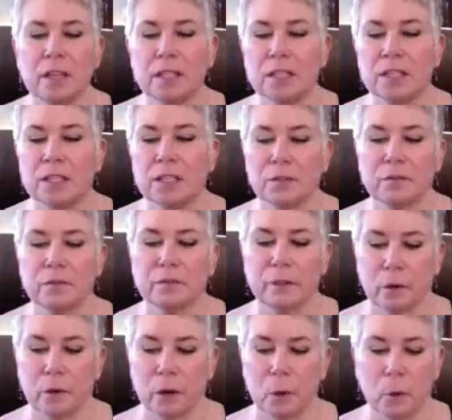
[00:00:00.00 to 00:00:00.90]
is just
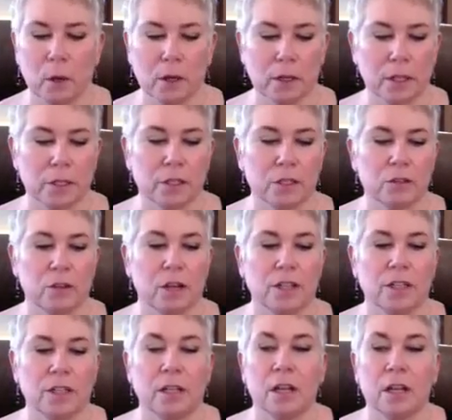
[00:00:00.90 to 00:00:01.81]
very well
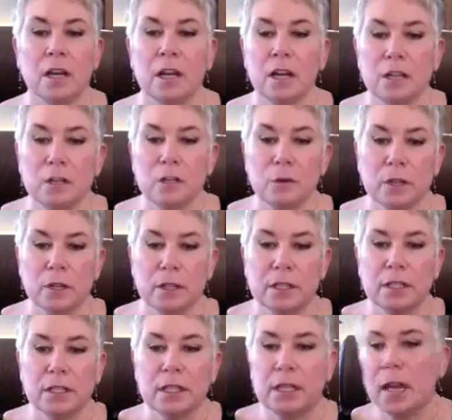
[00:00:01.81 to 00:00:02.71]
constructed. You can
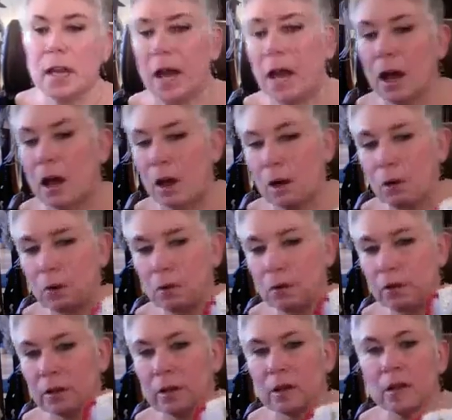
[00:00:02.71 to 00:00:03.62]
see how,
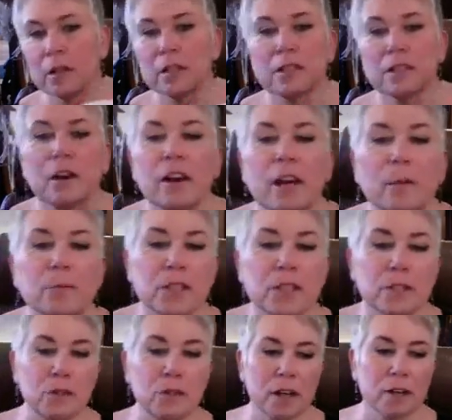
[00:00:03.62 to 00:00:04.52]
sorry, I'm
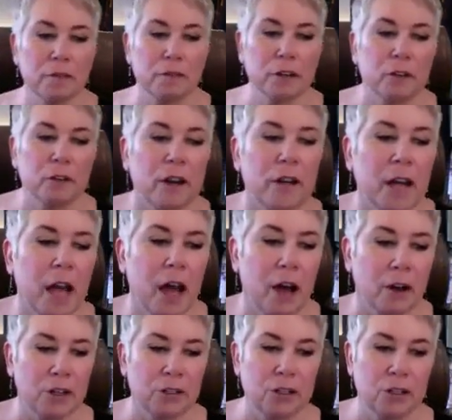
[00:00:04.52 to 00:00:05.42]
just trying to figure out
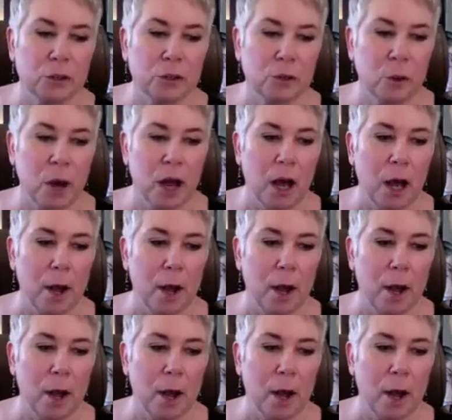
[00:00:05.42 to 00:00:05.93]
how to do